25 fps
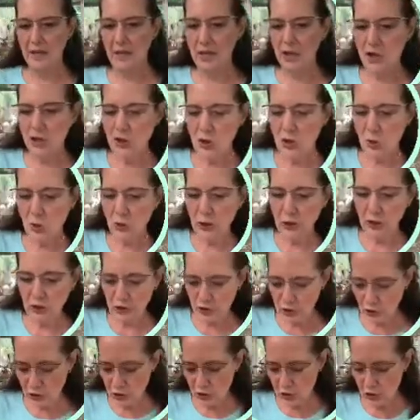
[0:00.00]
So what you're going
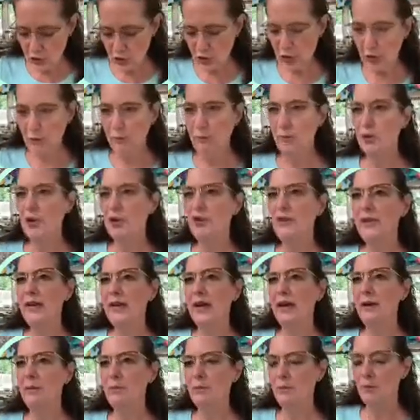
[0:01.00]
to do is you're going to pull
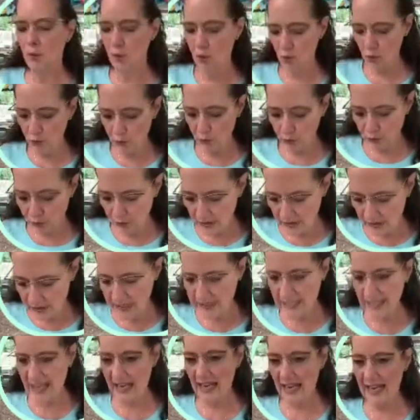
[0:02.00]
down both
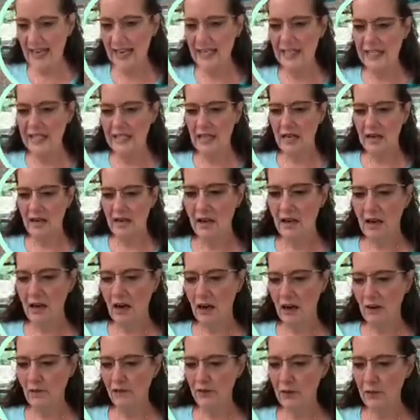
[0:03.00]
sides
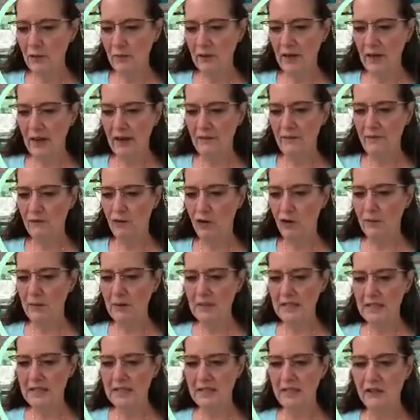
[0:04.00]
of the platform
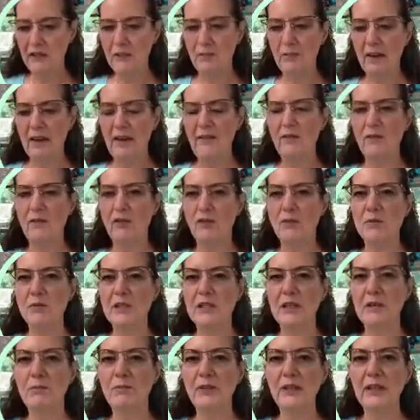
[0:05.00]
until the platform's
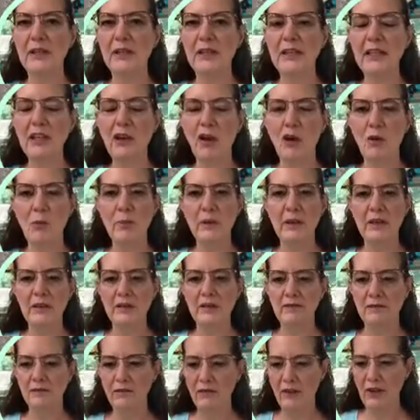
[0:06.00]
completely open
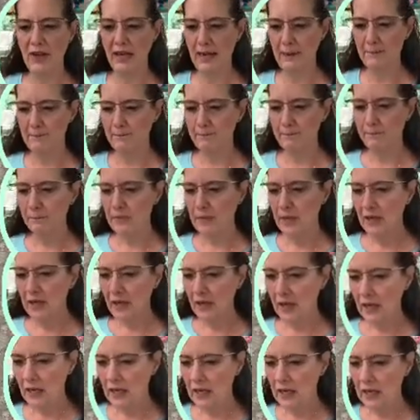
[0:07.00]
and flat
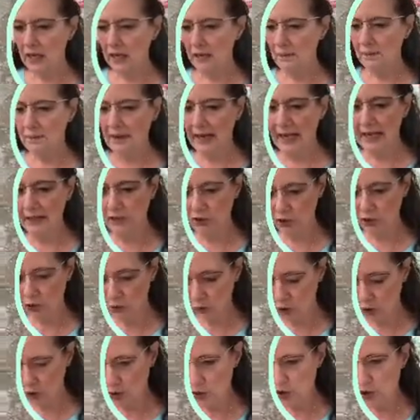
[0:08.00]
on your
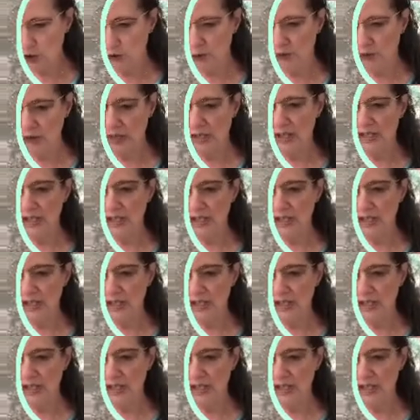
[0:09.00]
work surface.